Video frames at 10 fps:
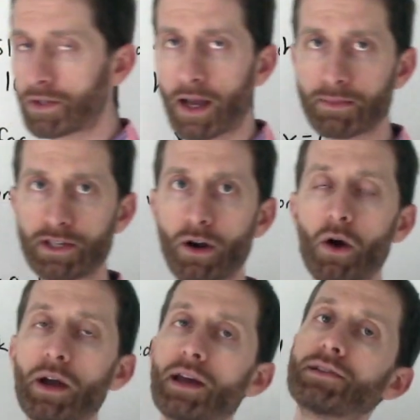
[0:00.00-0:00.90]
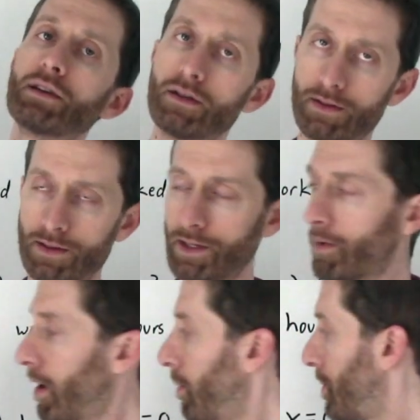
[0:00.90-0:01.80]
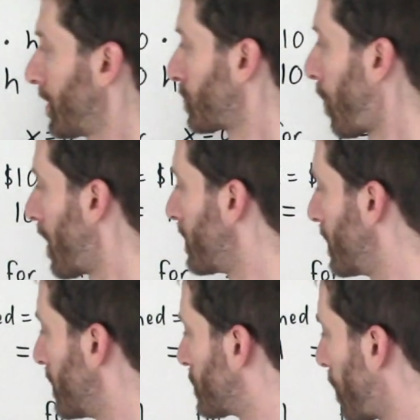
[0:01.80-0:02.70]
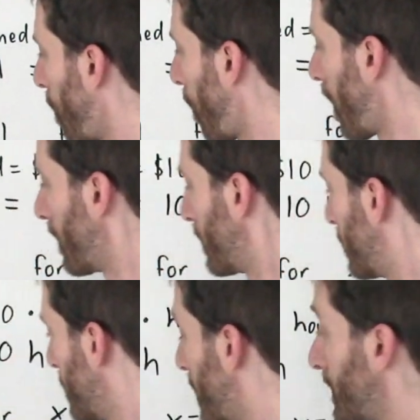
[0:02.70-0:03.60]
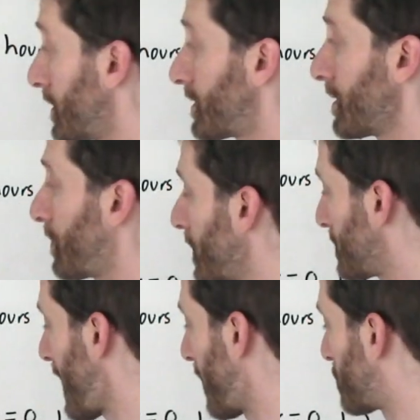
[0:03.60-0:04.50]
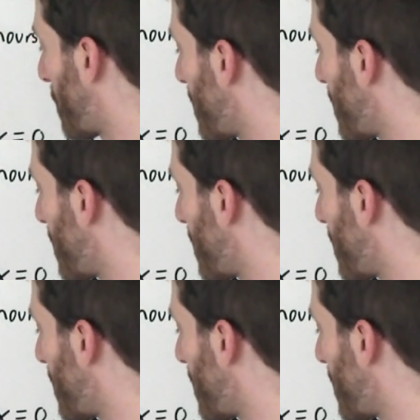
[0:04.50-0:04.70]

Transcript: times 0 is 0, plus 1 is 1. It's as simple as that. So